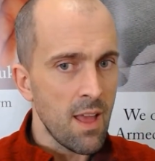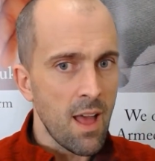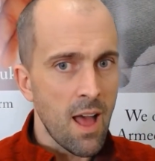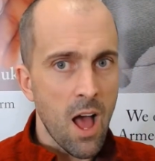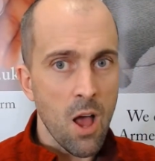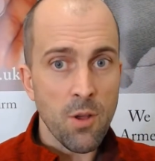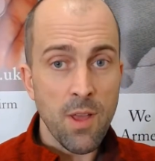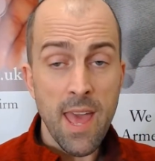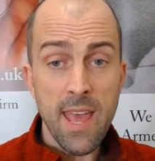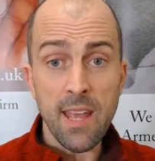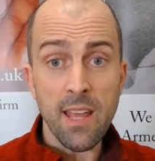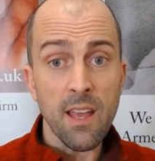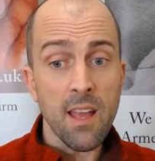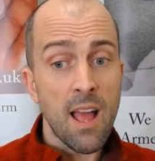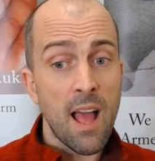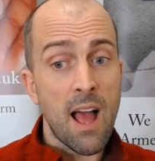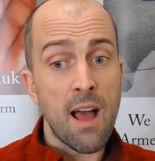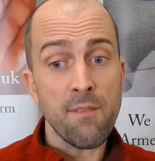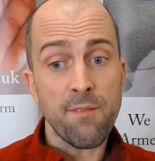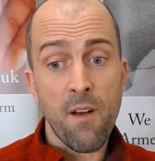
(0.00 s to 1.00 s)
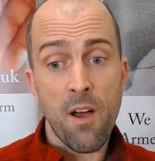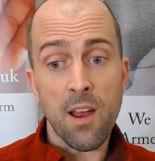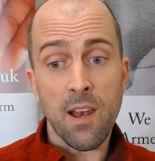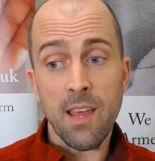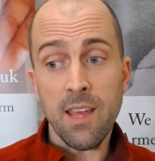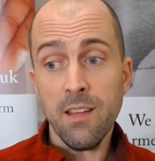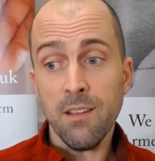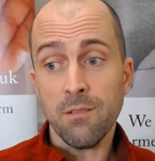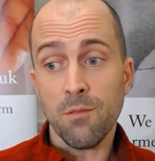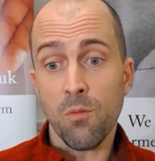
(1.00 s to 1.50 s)
Okay, and
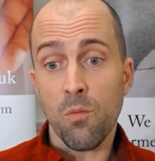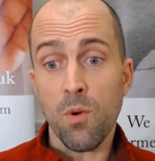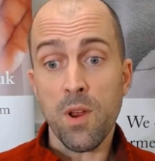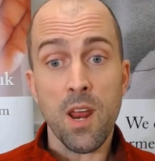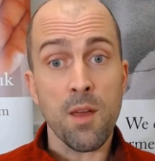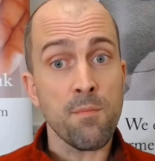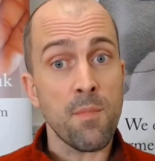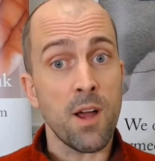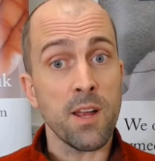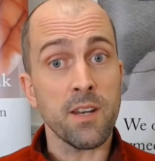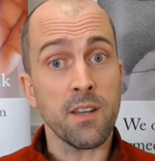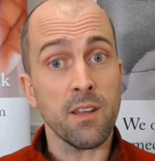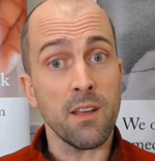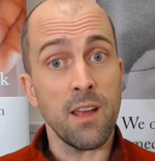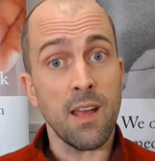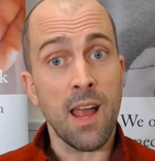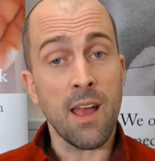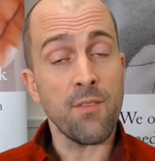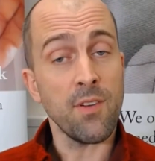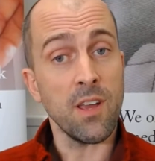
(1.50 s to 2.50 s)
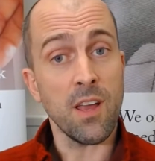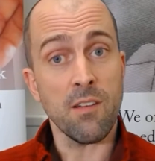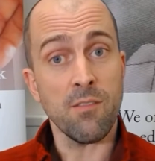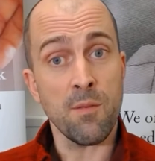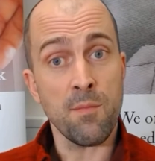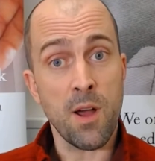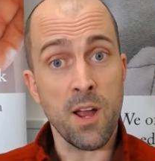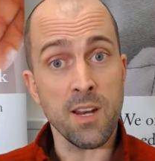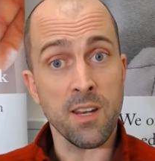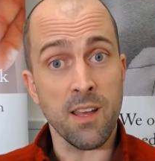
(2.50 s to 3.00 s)
finally, we don't mind having a
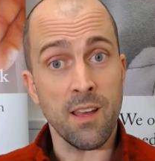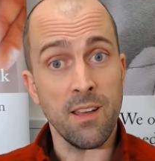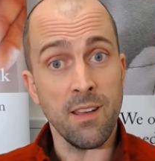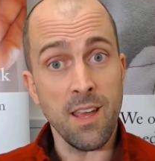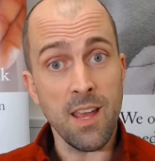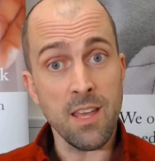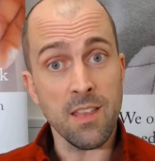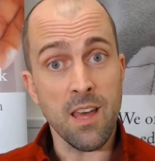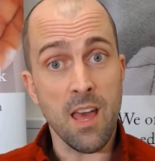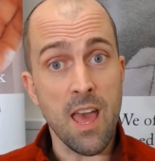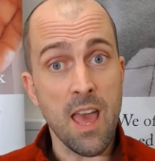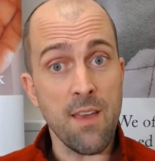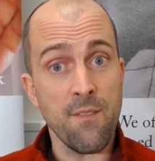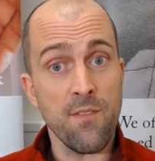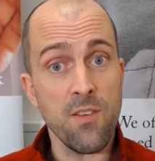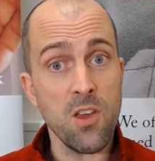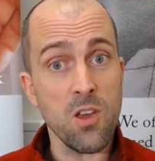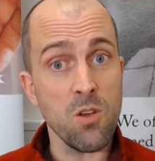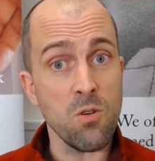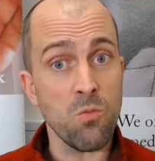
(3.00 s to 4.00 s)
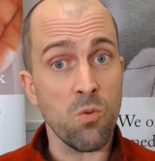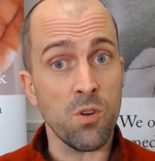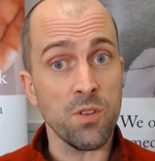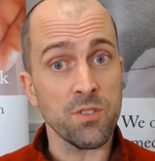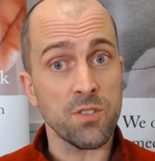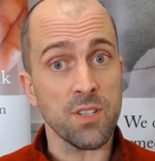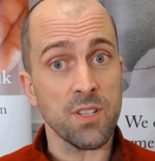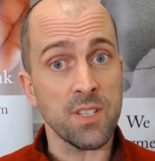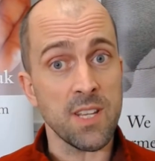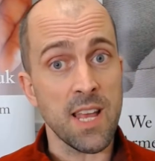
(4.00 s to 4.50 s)
reminder either. If you
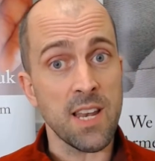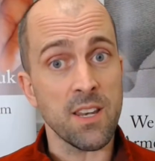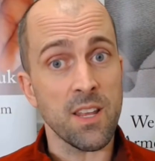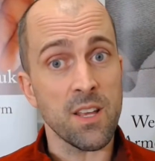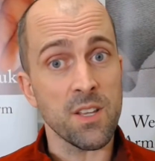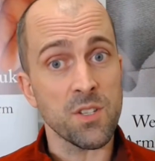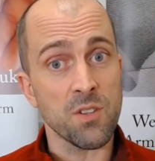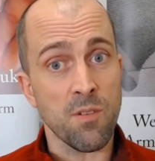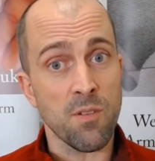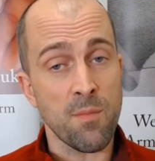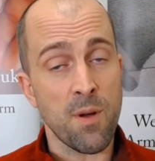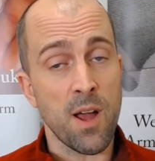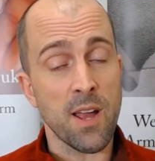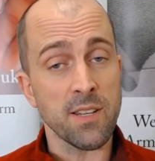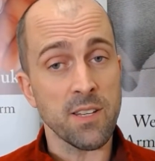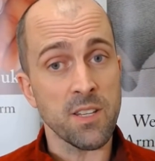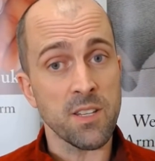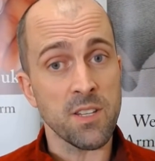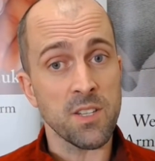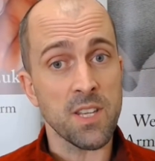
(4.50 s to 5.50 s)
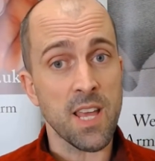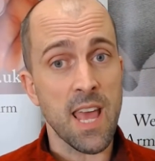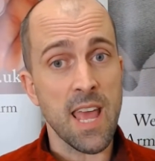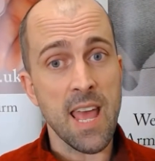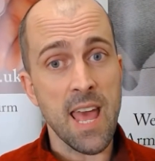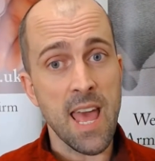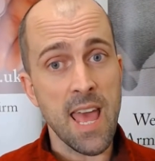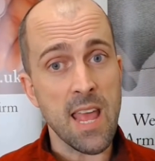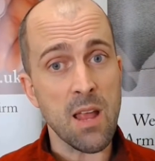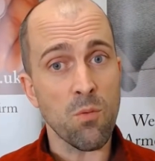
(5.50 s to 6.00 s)
want to send us a reminder to
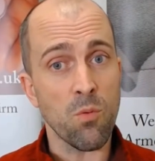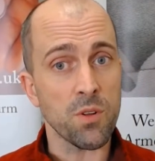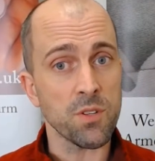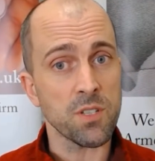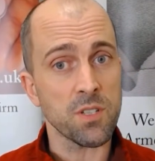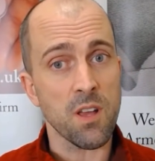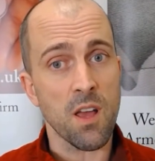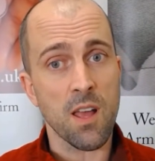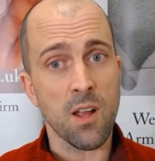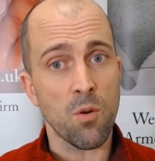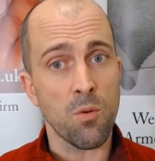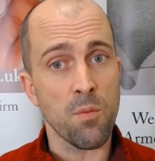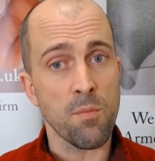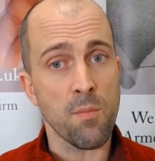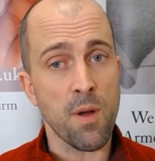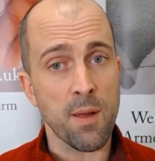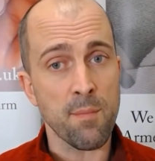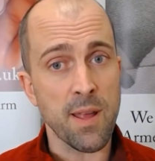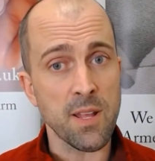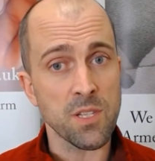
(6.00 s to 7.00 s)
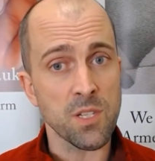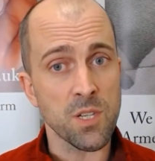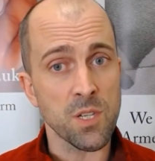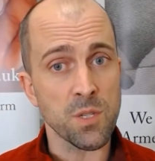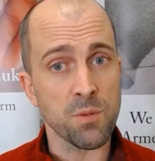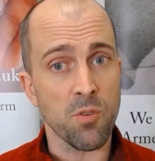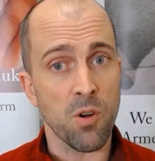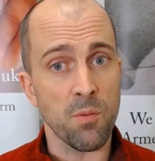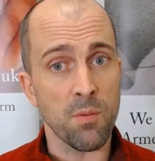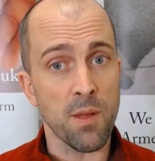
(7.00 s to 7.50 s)
say, hey, what's going on with my
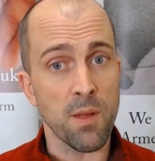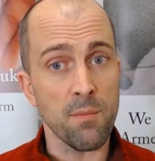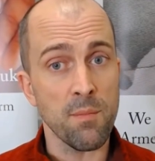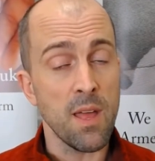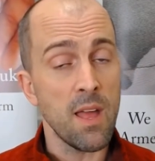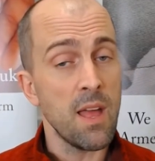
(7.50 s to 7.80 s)
maintenance problem?